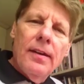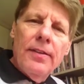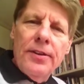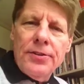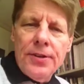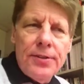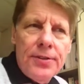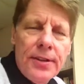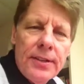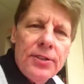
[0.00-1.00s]
This is
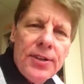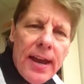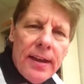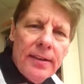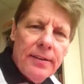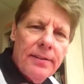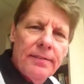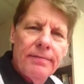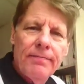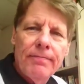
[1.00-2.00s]
the second
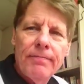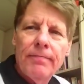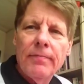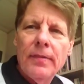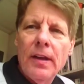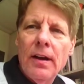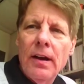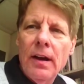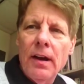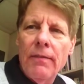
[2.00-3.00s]

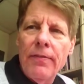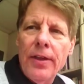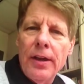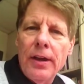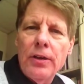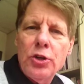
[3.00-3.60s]
of the